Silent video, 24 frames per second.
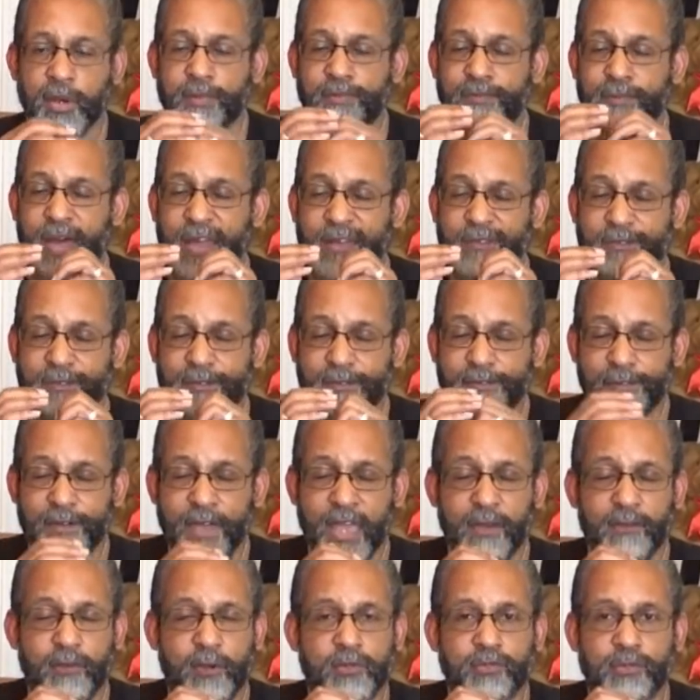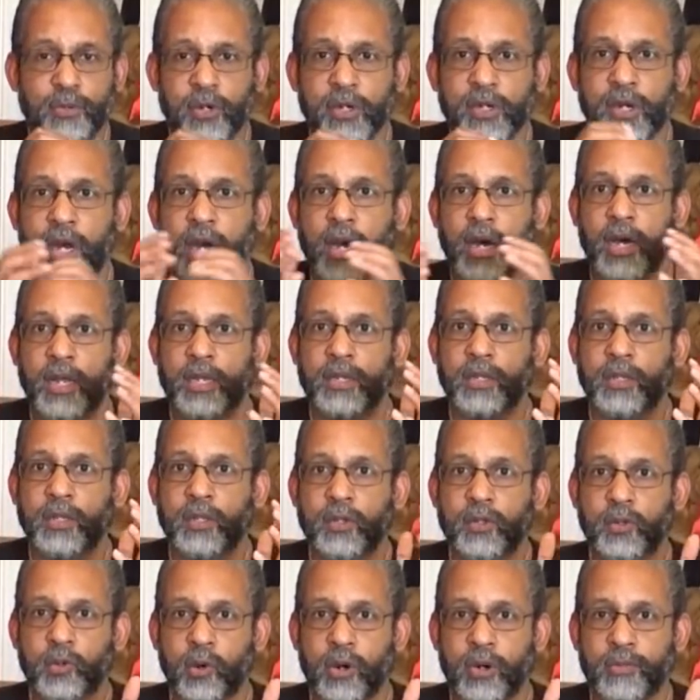my favorite book on
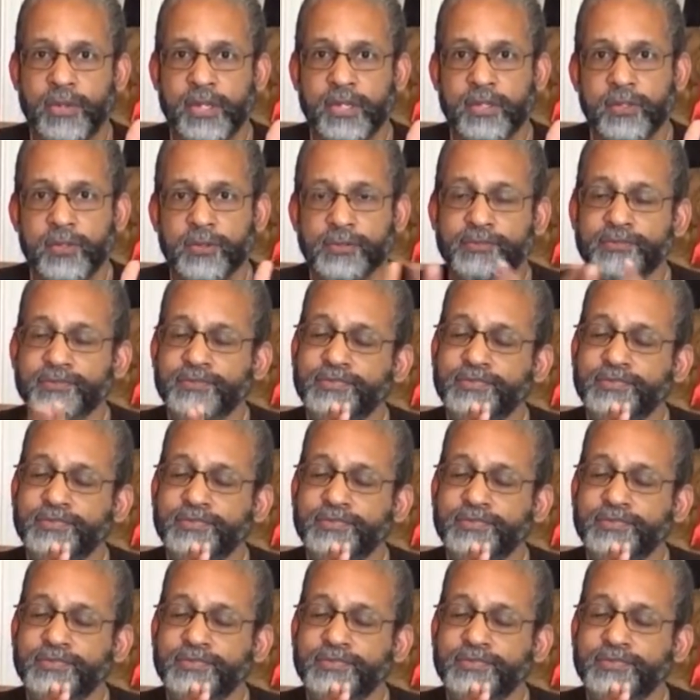Lenormand.